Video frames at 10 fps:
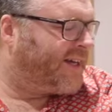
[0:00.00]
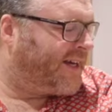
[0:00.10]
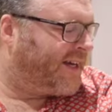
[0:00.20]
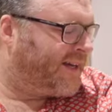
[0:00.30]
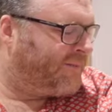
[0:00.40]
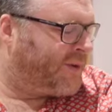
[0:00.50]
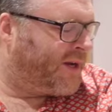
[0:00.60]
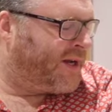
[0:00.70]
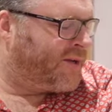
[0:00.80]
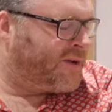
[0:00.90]

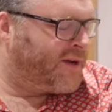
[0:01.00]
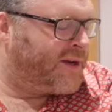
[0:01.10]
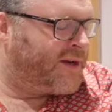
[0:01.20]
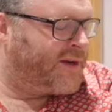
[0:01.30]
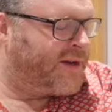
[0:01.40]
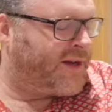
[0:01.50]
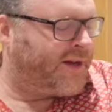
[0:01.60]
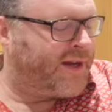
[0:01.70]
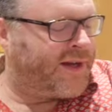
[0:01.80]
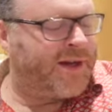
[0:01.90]
by Luke and
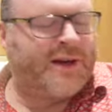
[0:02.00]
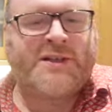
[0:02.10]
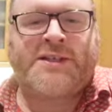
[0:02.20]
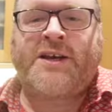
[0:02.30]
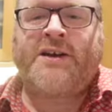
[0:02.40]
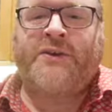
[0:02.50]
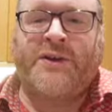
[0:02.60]
Han Solo are